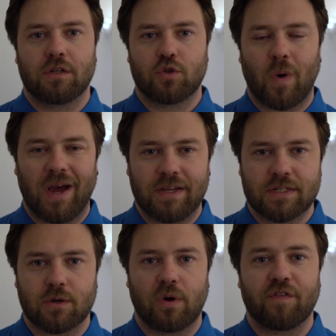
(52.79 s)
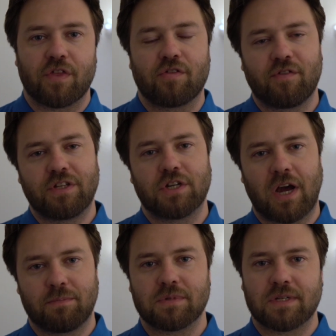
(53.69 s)
twice or even 3
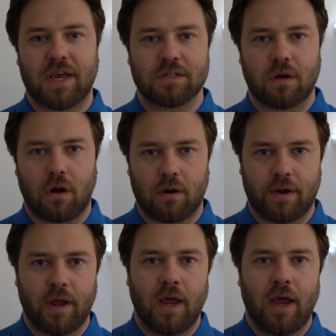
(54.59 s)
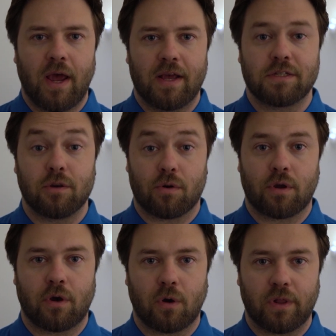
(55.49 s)
times as hard as your
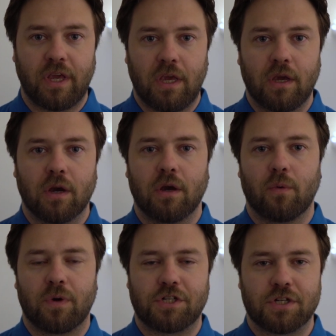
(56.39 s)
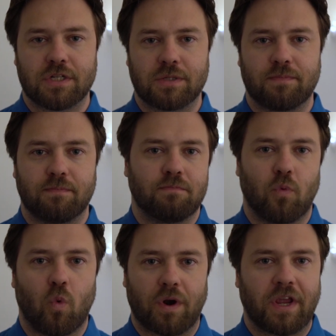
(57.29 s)
colleague which is
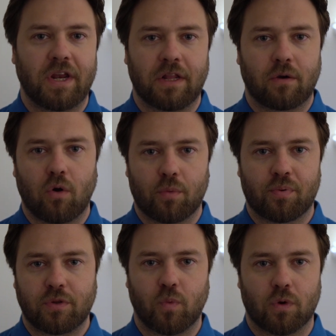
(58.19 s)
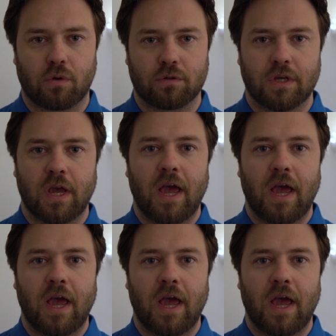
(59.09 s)
working in corporate world,